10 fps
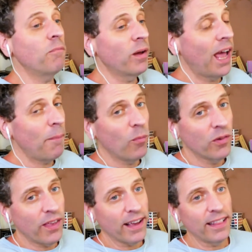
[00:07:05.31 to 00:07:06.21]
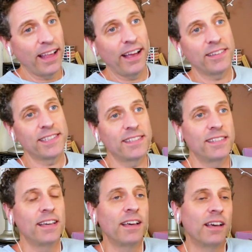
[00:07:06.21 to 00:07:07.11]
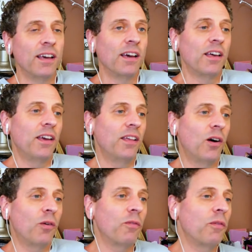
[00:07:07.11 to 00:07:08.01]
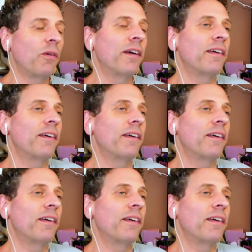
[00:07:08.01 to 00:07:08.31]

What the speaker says: what happened was that class, you know,